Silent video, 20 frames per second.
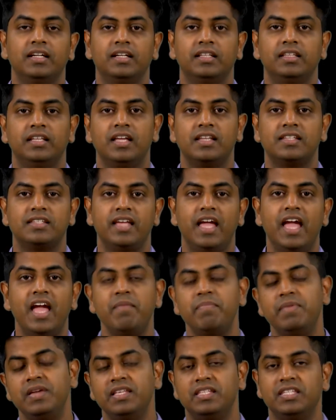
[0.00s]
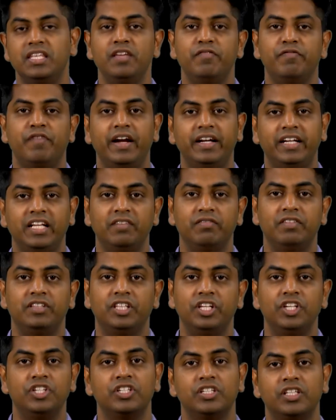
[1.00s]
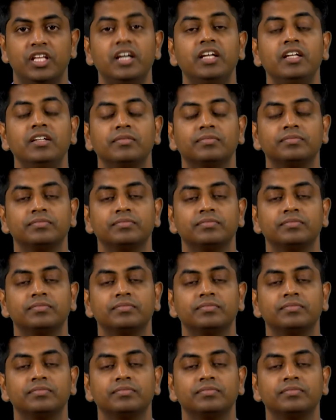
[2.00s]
there is A, B, C fighting with each other.